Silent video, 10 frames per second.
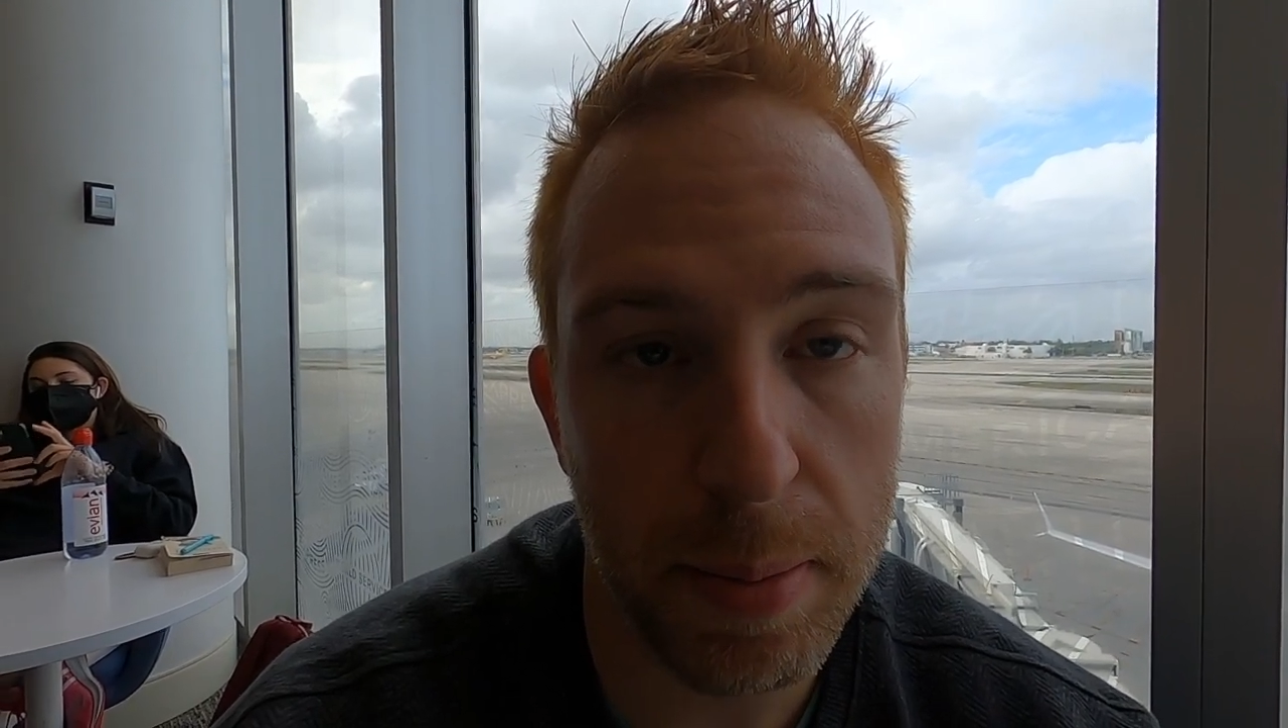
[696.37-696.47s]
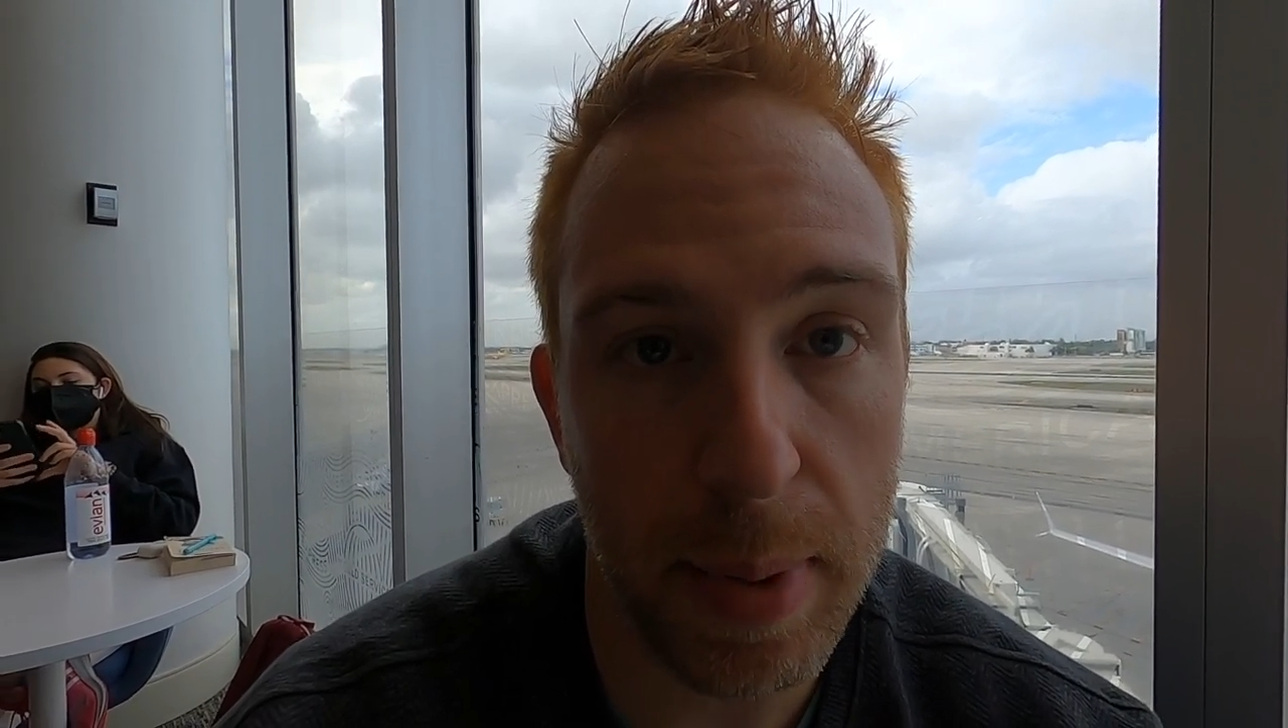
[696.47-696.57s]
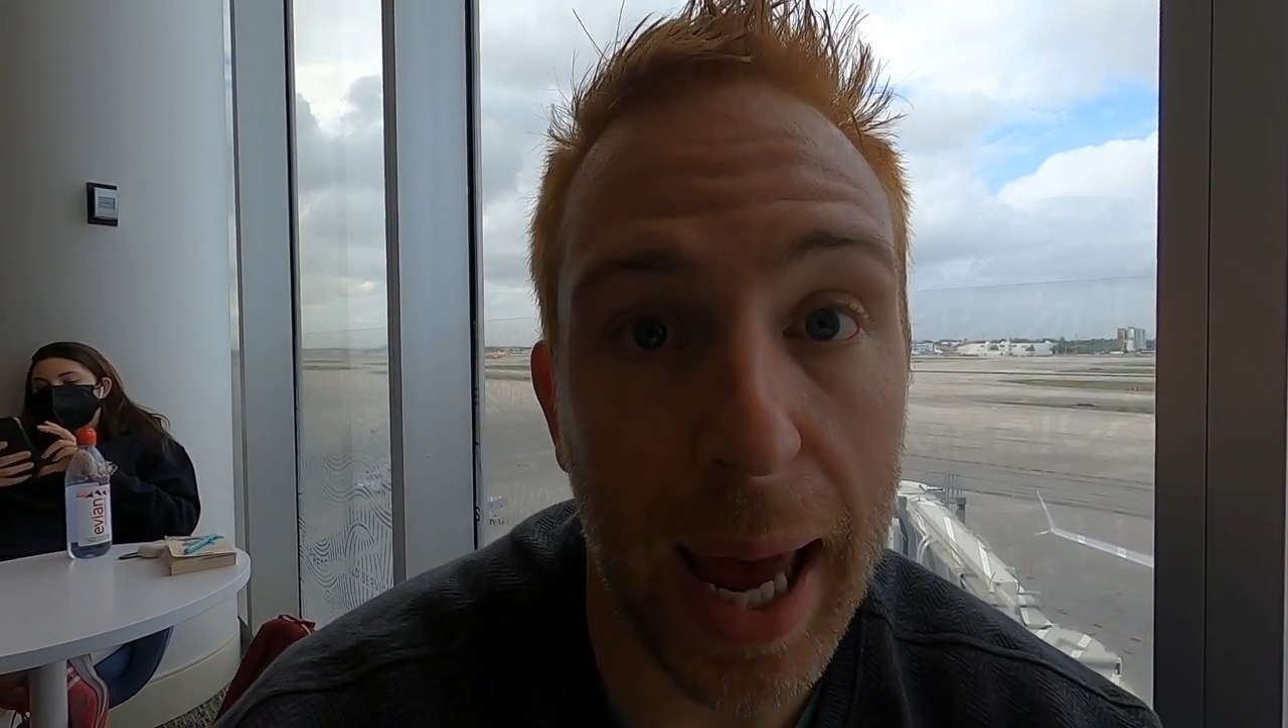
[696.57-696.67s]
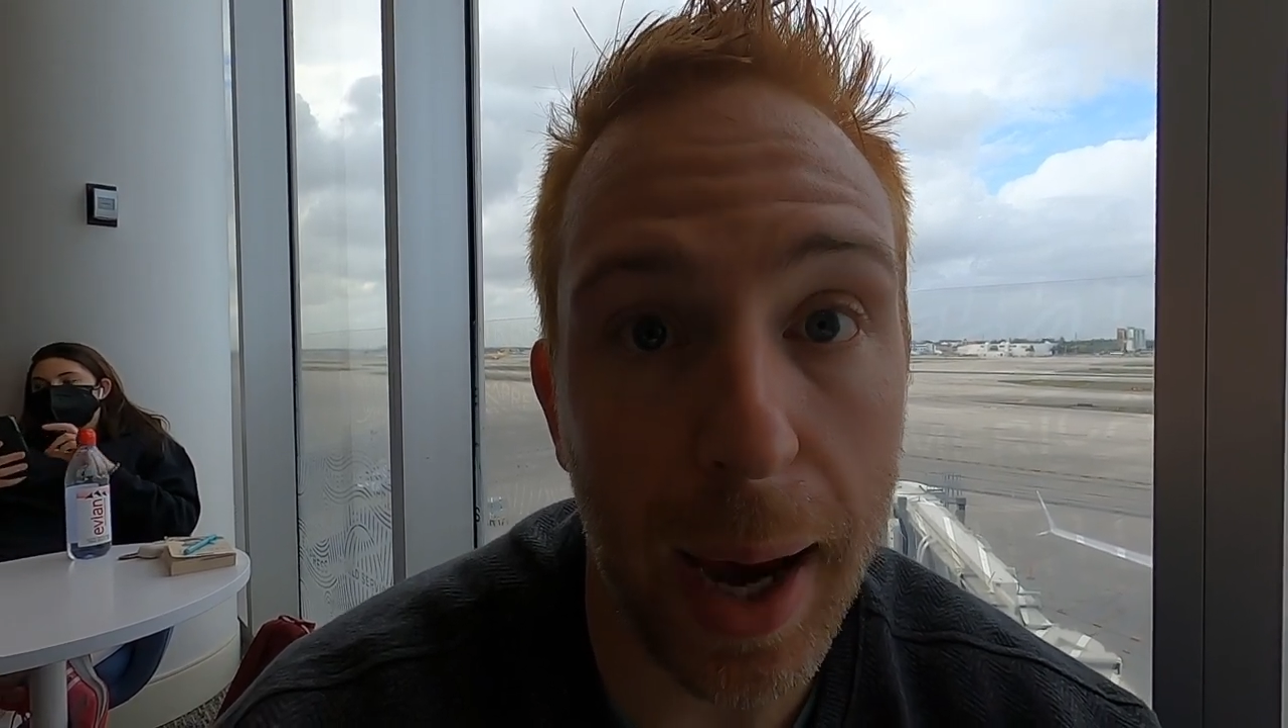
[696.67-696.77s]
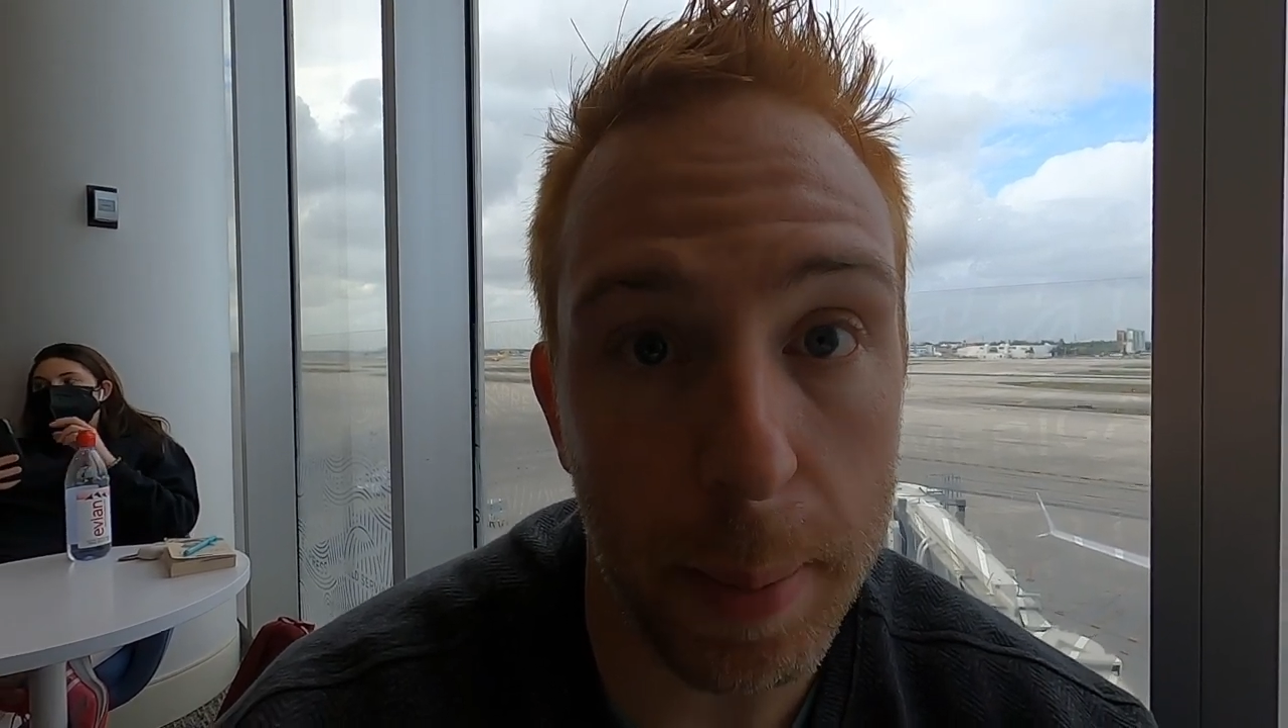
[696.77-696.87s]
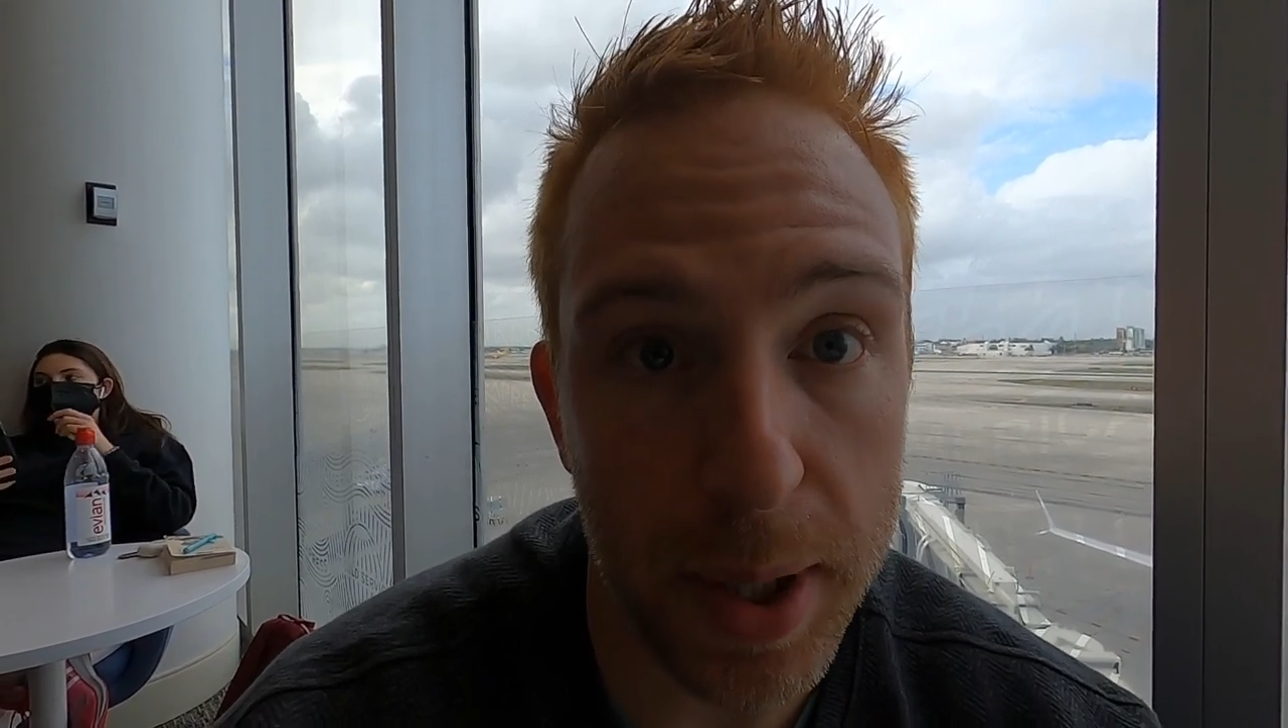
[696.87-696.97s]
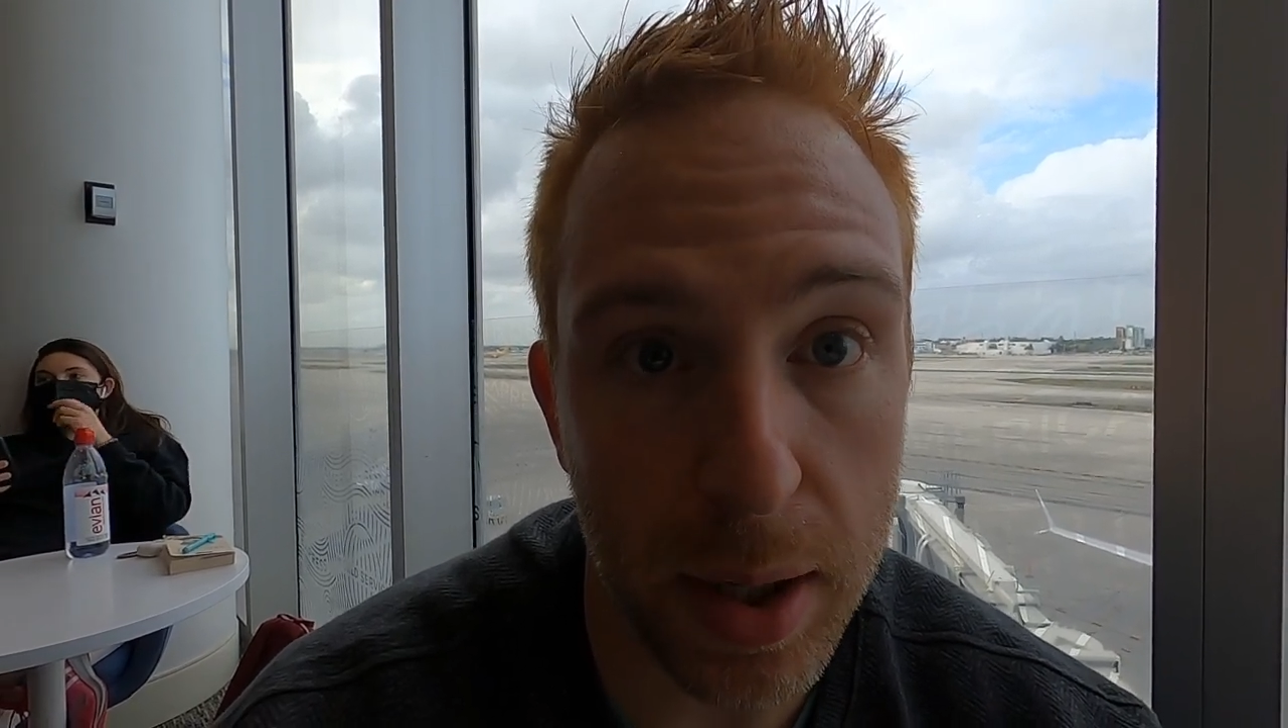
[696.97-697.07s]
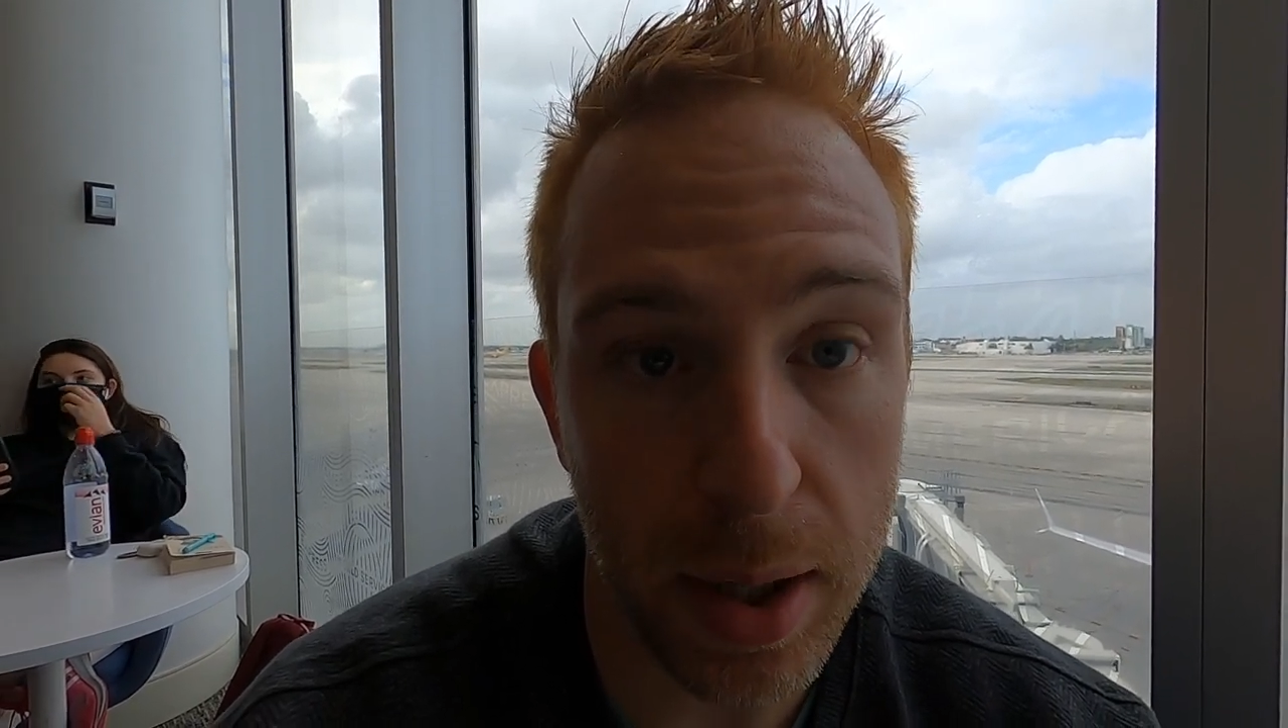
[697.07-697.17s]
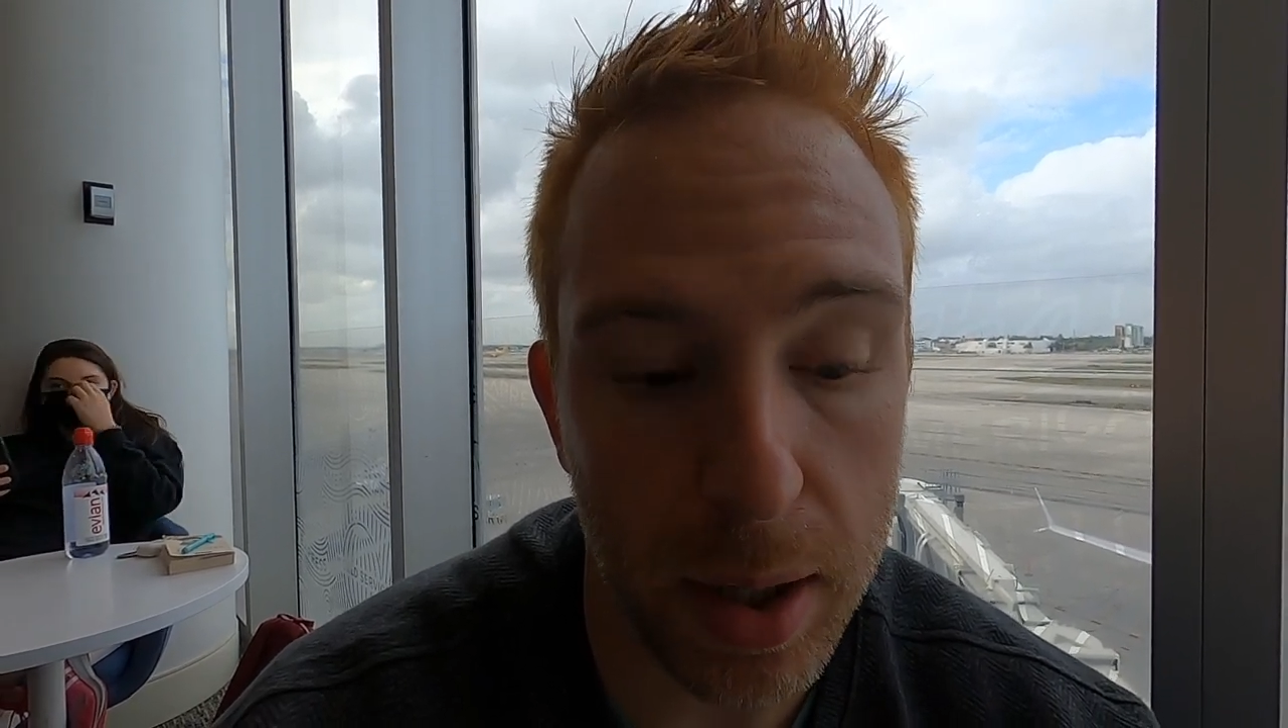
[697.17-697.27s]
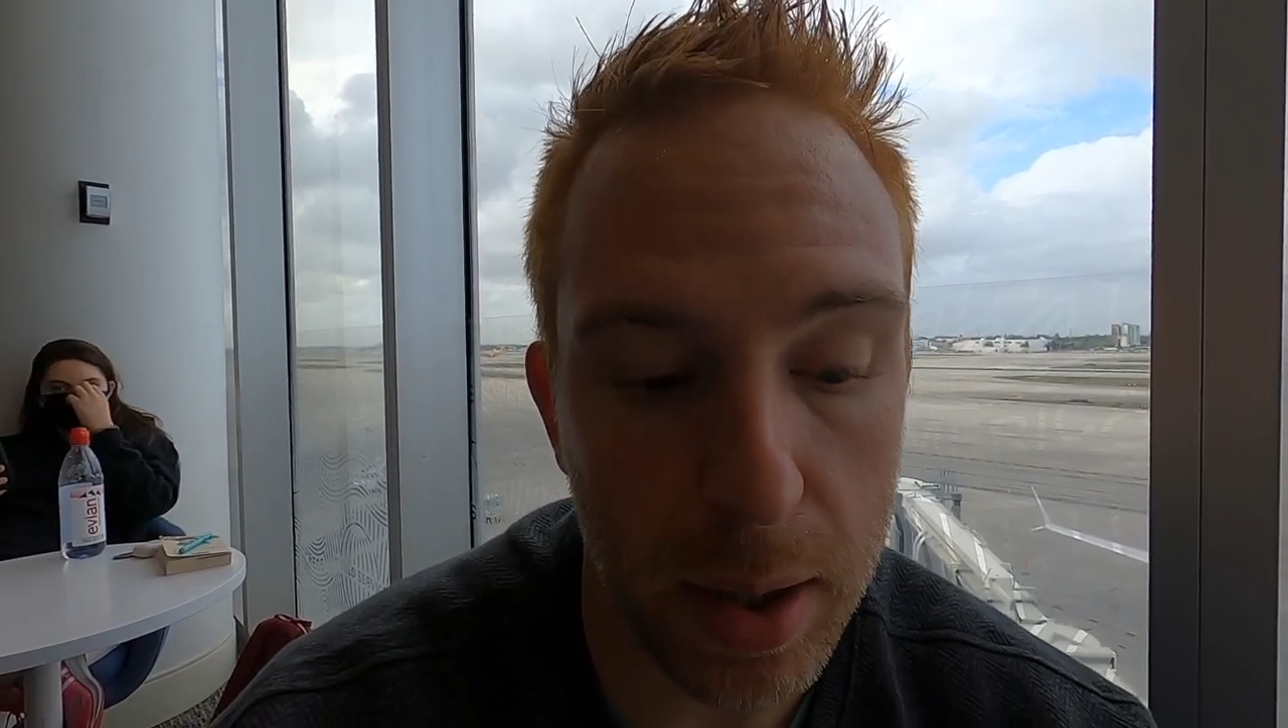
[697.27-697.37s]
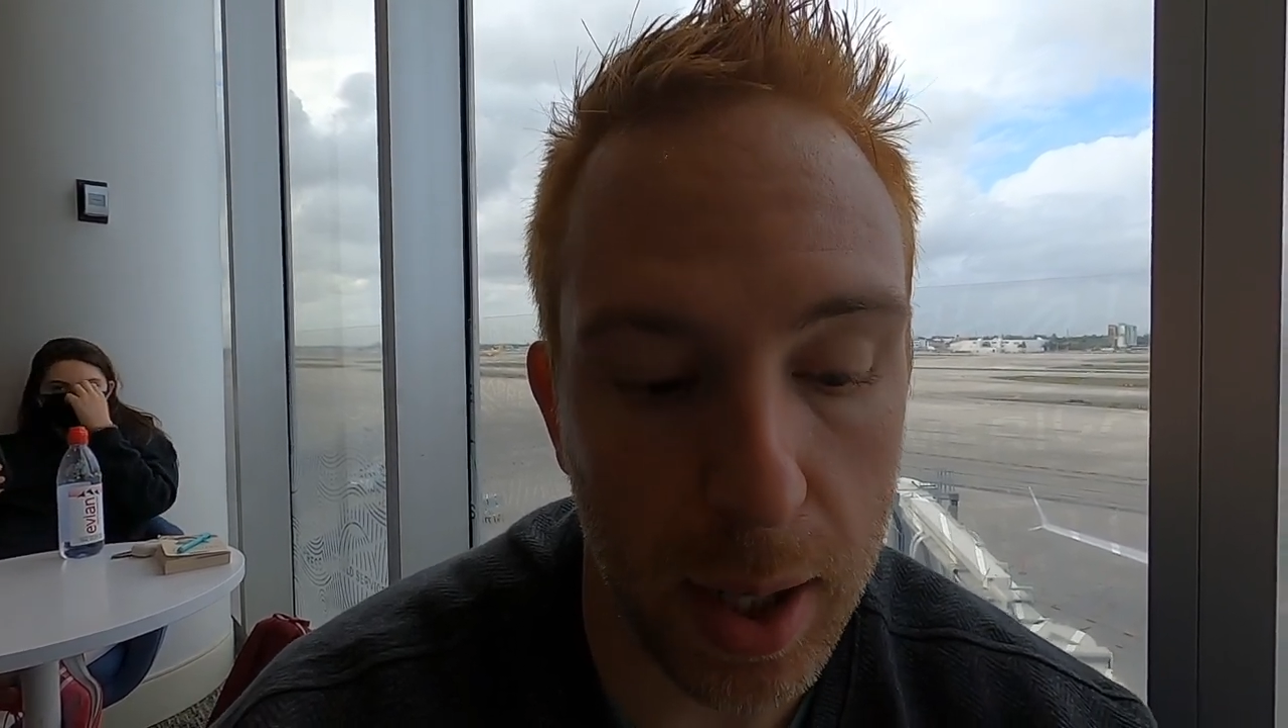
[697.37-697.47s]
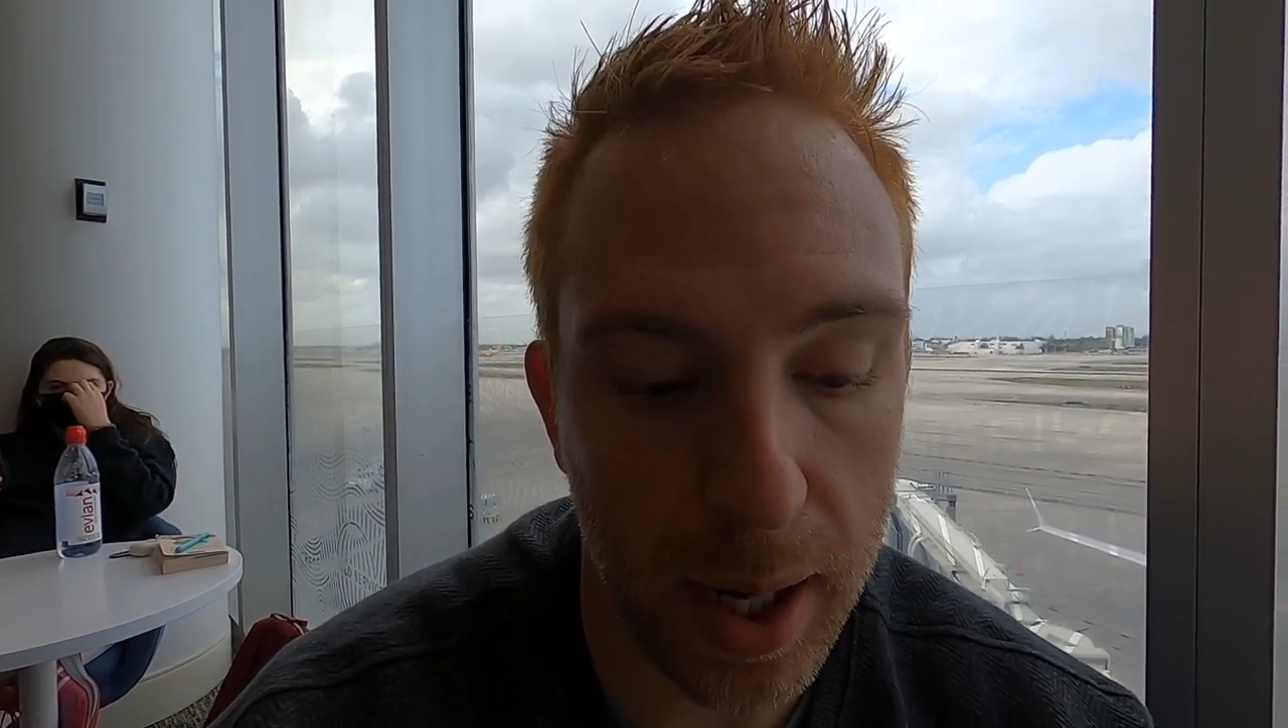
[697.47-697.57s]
happier